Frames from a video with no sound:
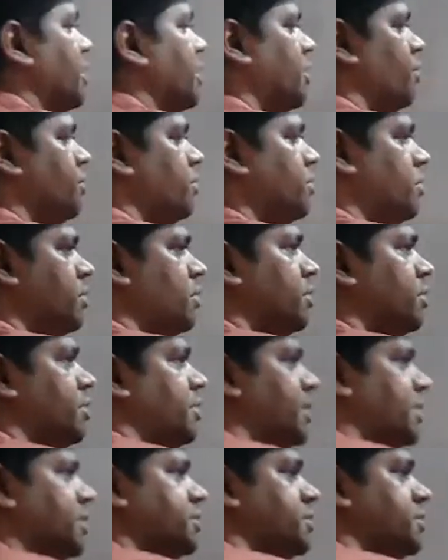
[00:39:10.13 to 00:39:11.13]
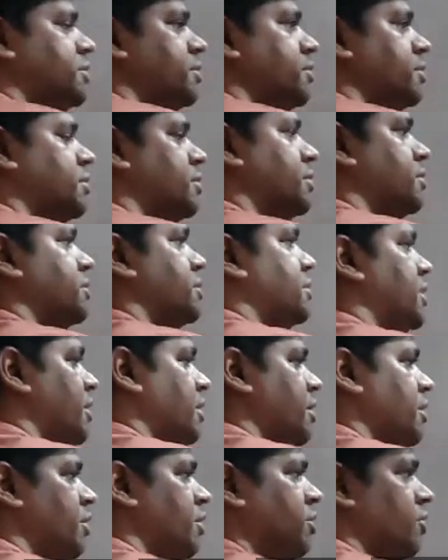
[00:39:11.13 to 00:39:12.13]
Now let us
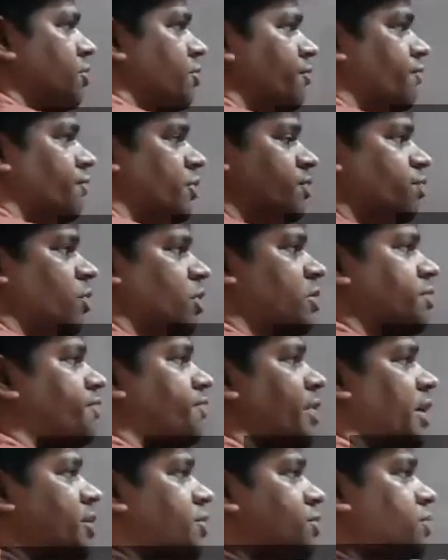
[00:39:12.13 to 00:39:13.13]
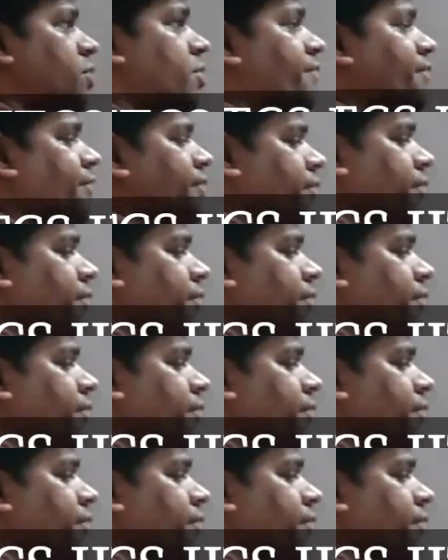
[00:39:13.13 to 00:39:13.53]
see for what value of